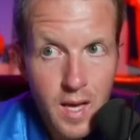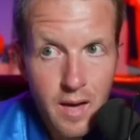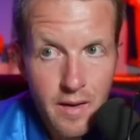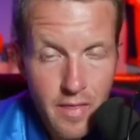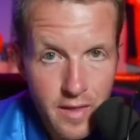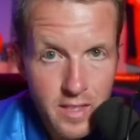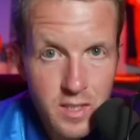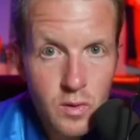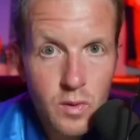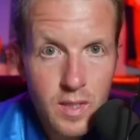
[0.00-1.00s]
This
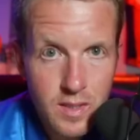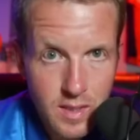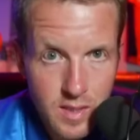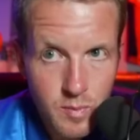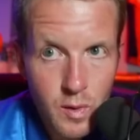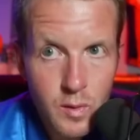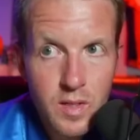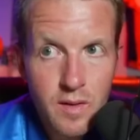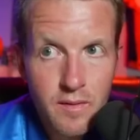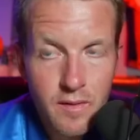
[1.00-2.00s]
dude is
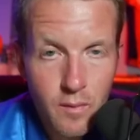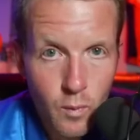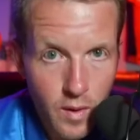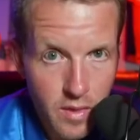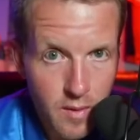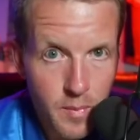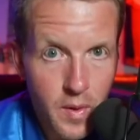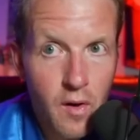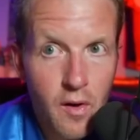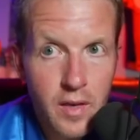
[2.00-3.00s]
explosive with the
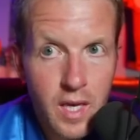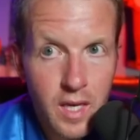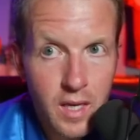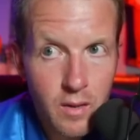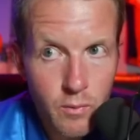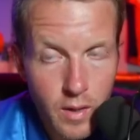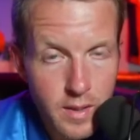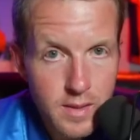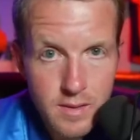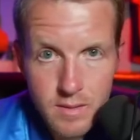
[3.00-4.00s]
ball. He
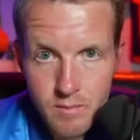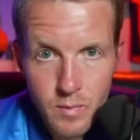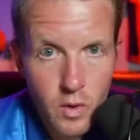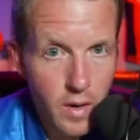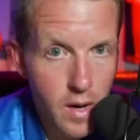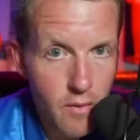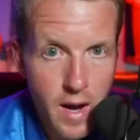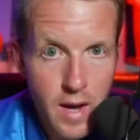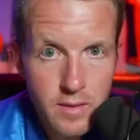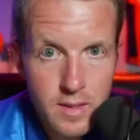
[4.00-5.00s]
runs great
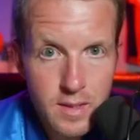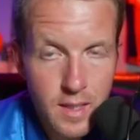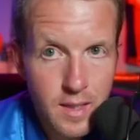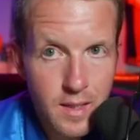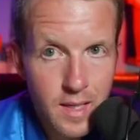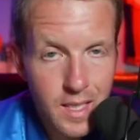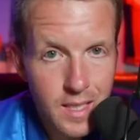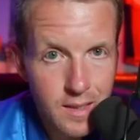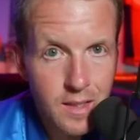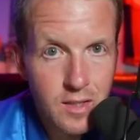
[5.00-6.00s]
routes. He
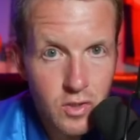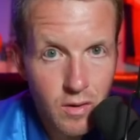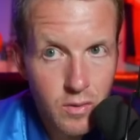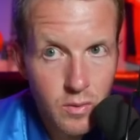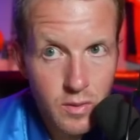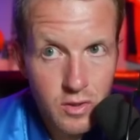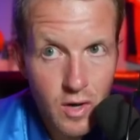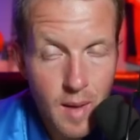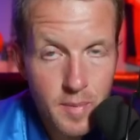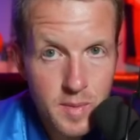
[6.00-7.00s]
struggled with
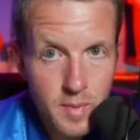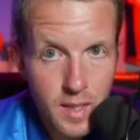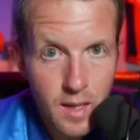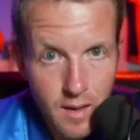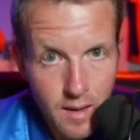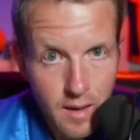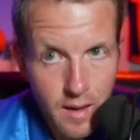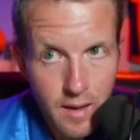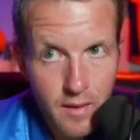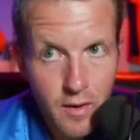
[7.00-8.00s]
drops, but
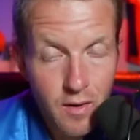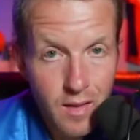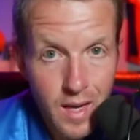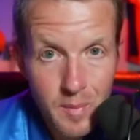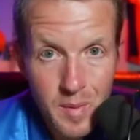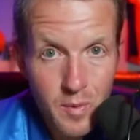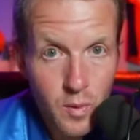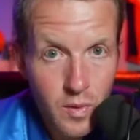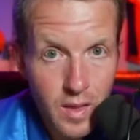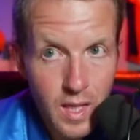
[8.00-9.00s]
there are a lot of people who
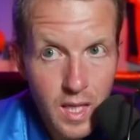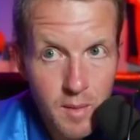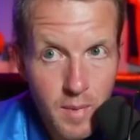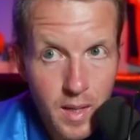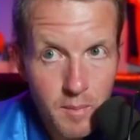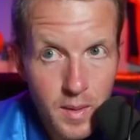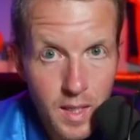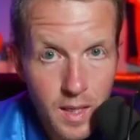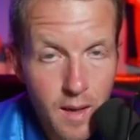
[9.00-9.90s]
think he might be